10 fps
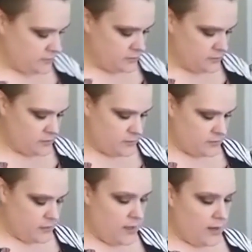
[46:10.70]
2,
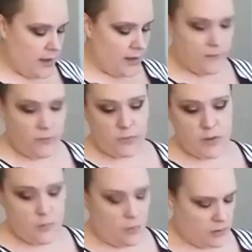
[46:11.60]
I have
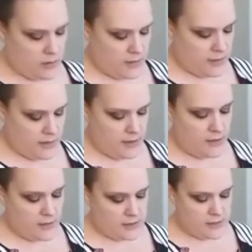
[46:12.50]
3 more, and I
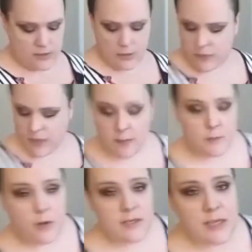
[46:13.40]
honestly don't think I'm
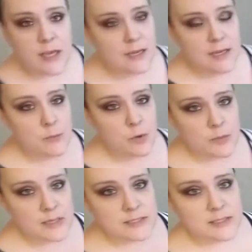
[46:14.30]
going to cut any more
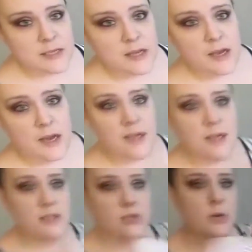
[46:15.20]
pieces. I
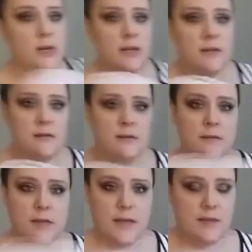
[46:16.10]
cut 20
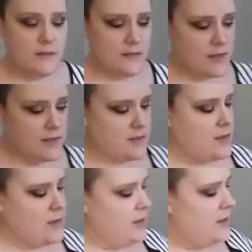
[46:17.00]
lengths of this
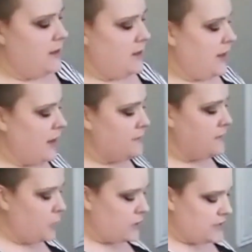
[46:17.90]
at
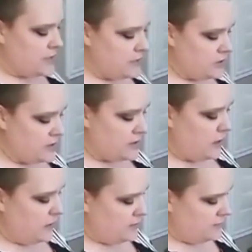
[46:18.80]
14 inches
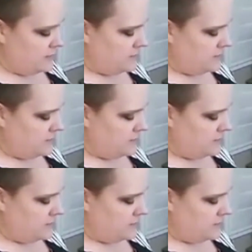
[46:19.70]
long.